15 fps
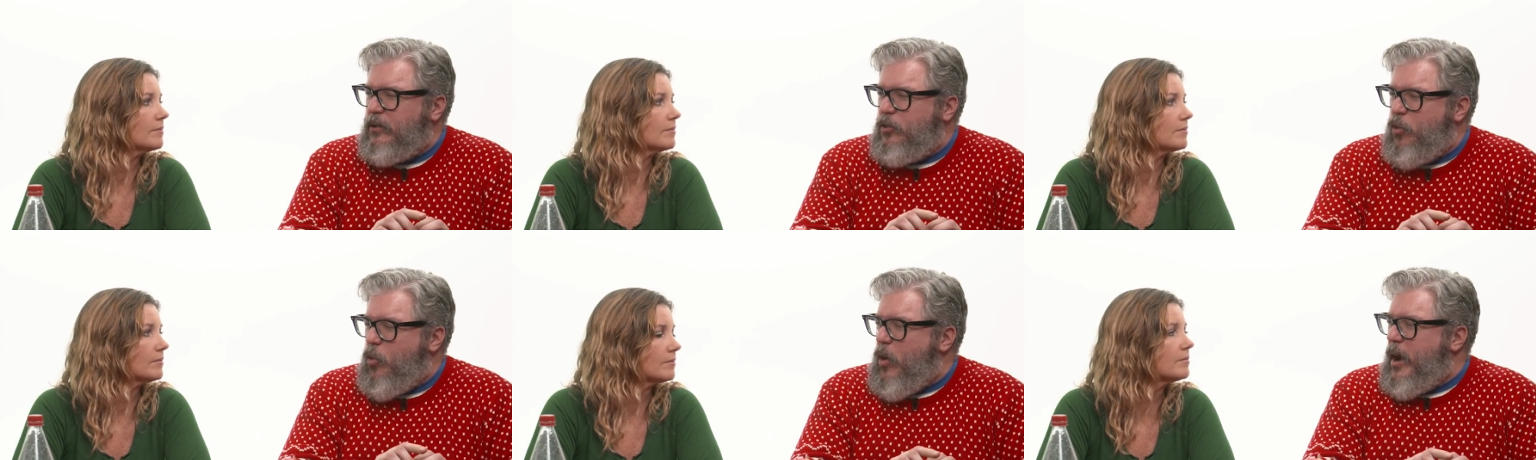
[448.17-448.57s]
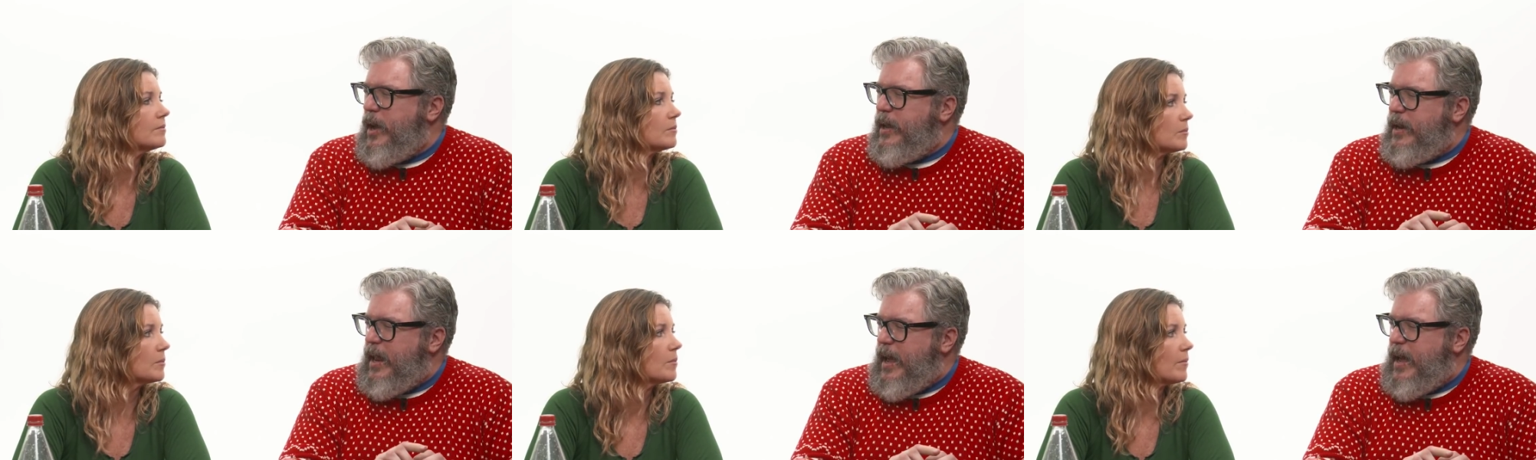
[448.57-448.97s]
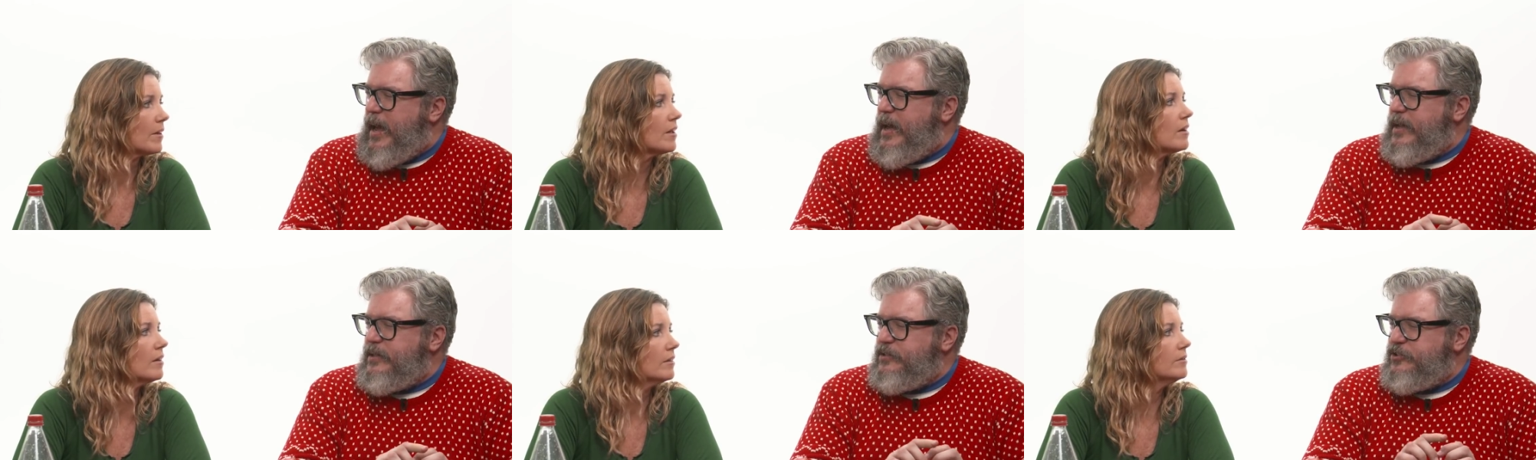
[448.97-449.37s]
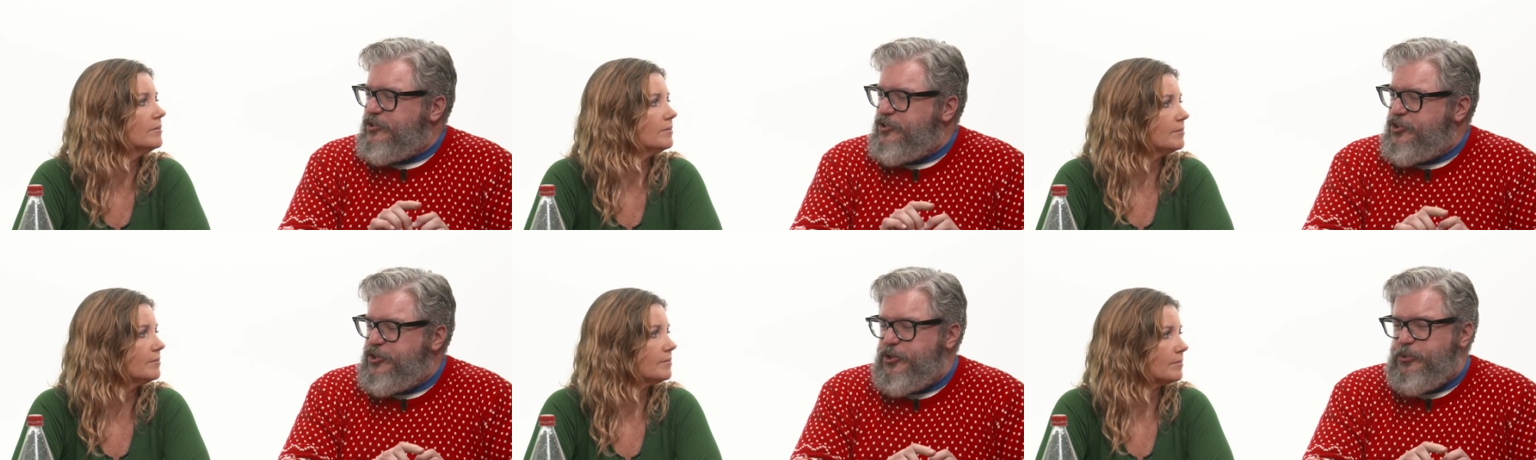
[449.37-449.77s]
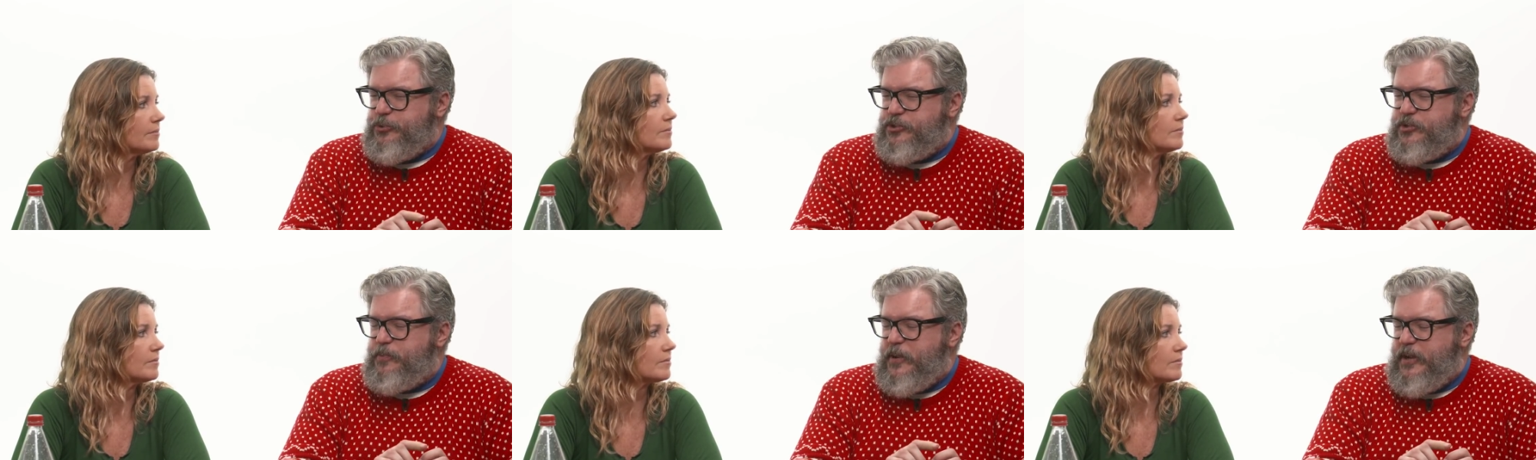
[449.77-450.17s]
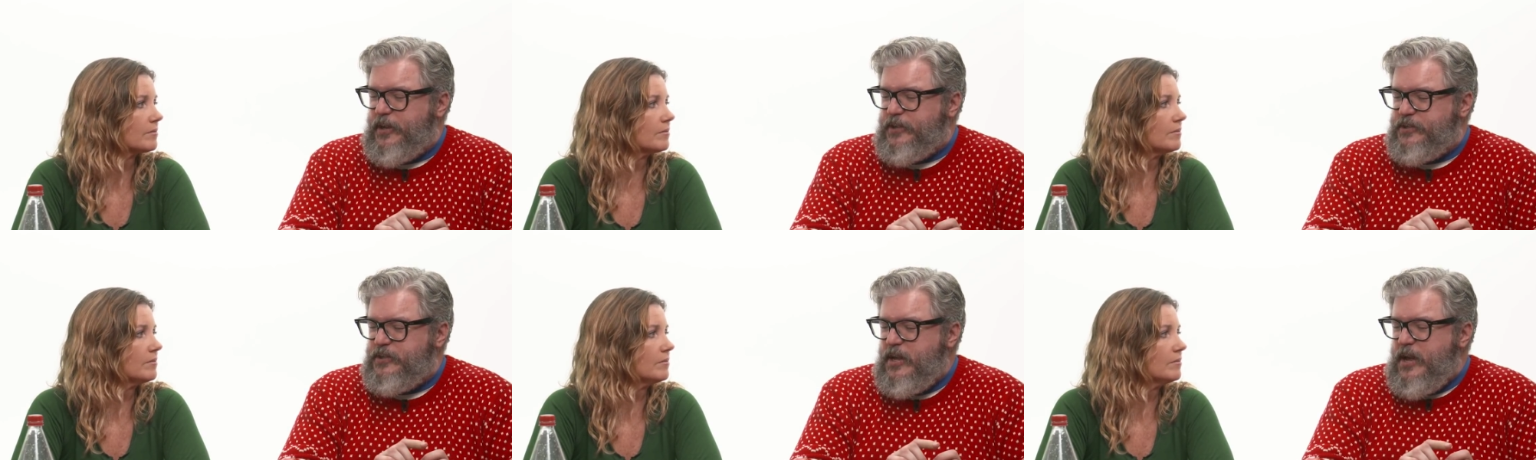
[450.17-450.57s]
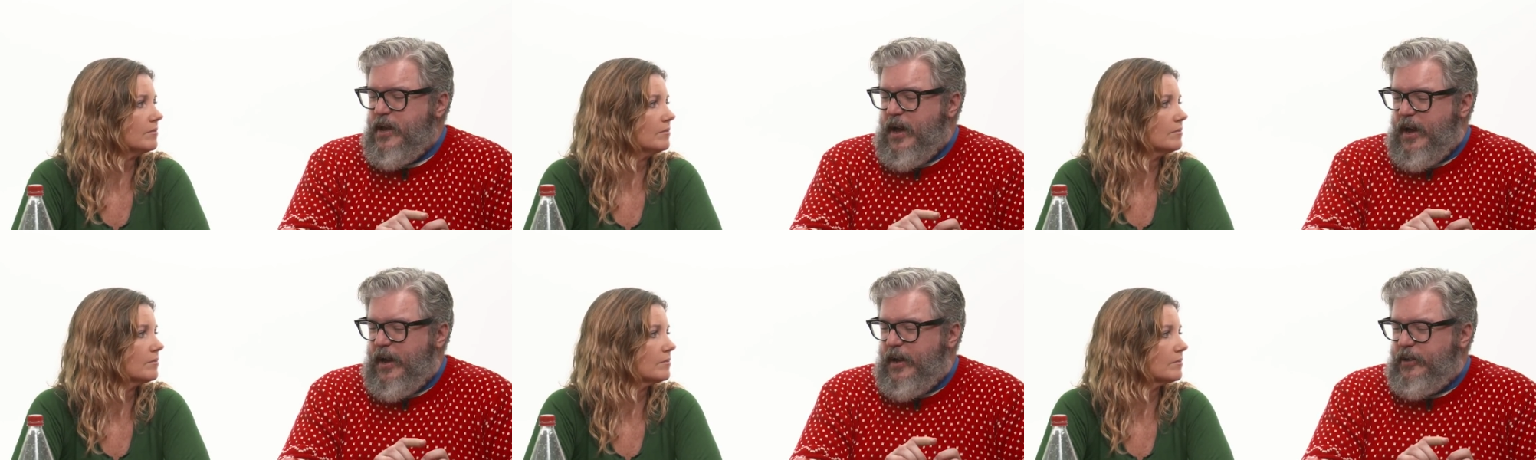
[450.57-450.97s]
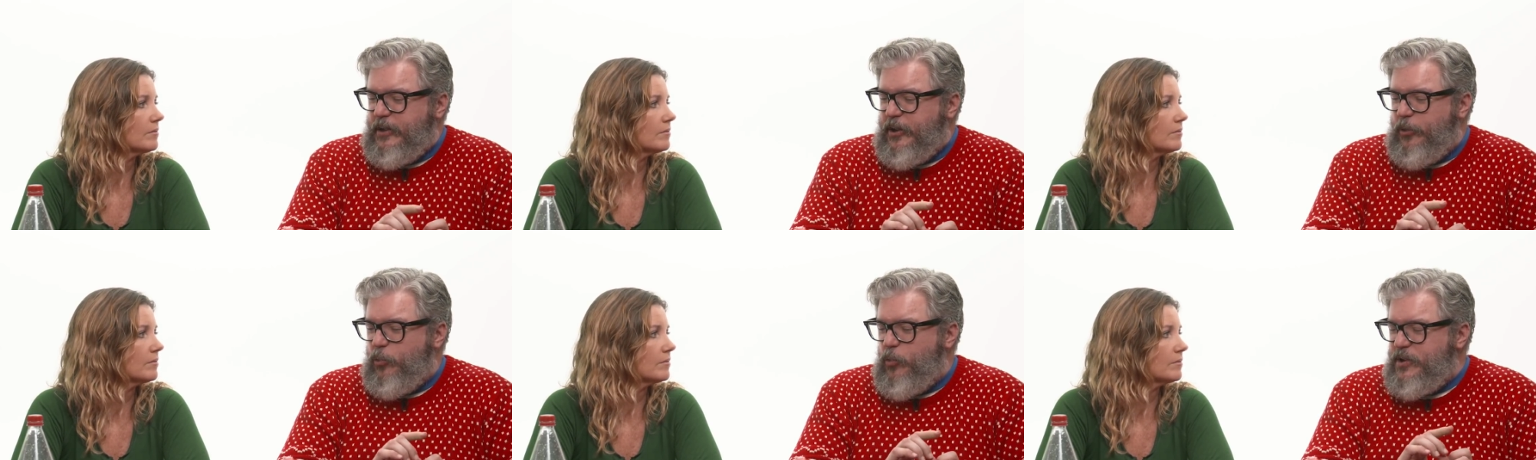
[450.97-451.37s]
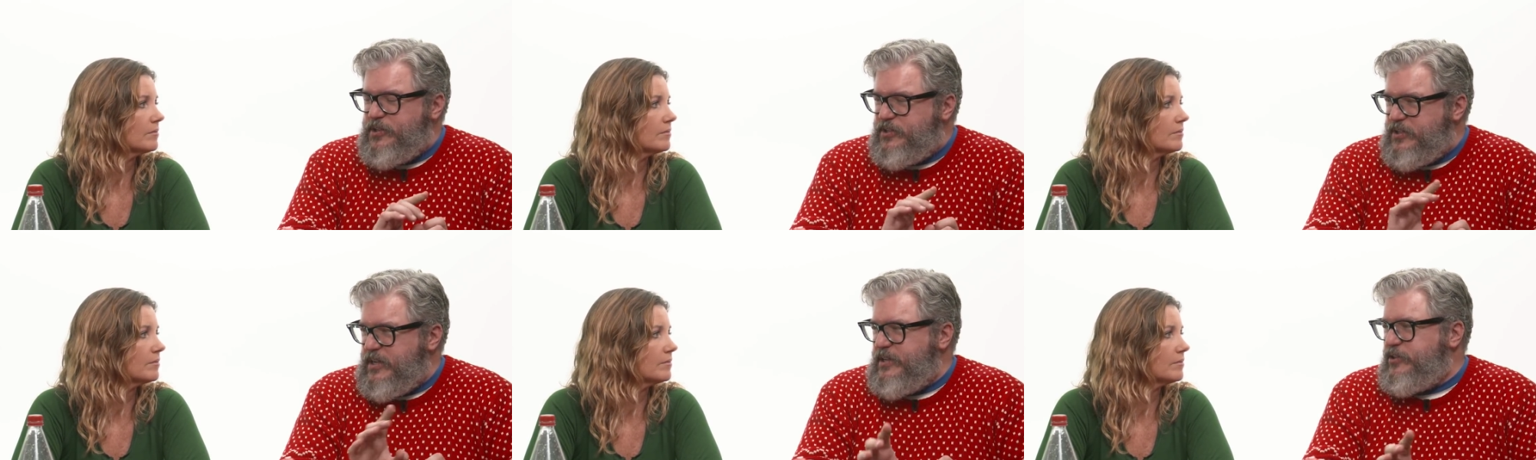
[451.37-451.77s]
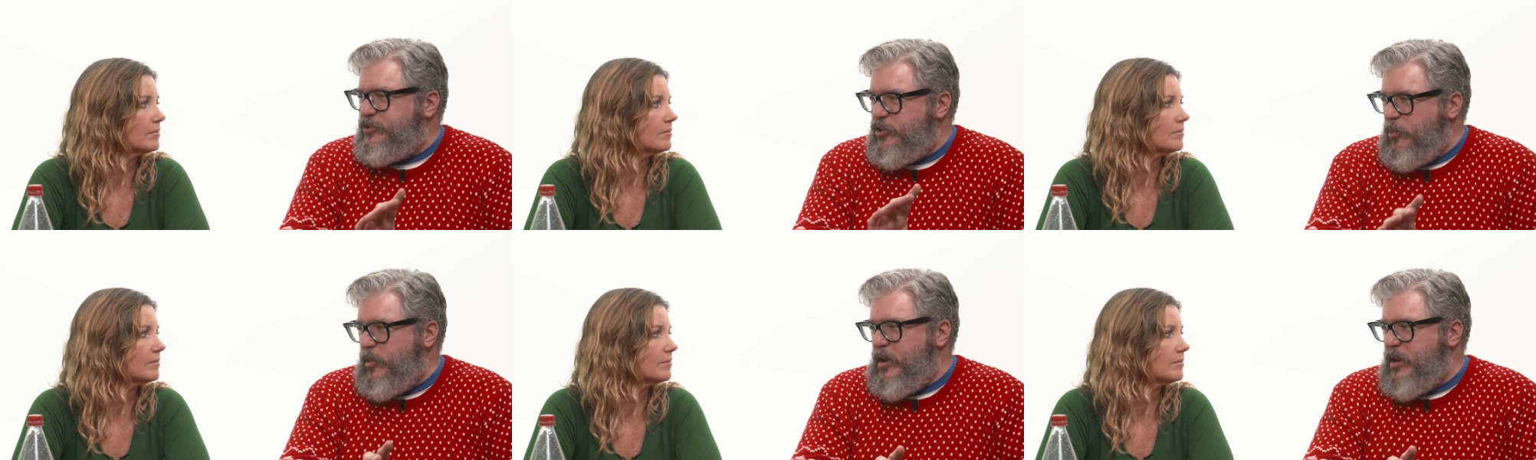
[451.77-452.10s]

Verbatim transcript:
Speaker 1: quite as juiced because you know we see so